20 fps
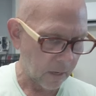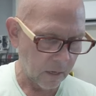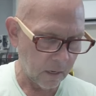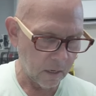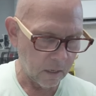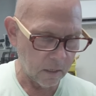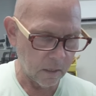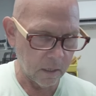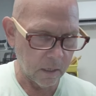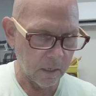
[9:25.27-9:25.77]
All
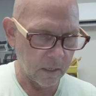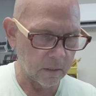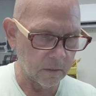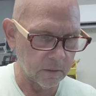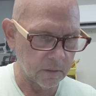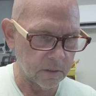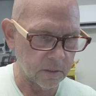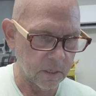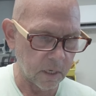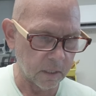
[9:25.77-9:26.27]
right,
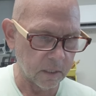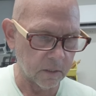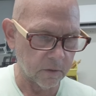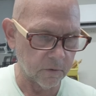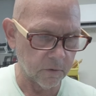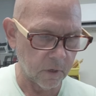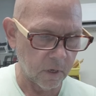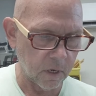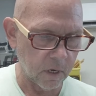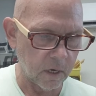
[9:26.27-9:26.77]
second
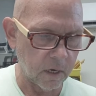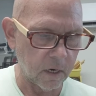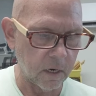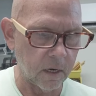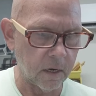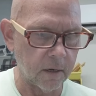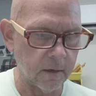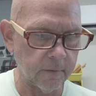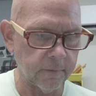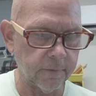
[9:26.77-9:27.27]

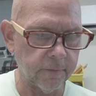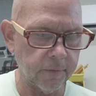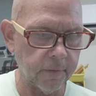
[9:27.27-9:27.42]
drive.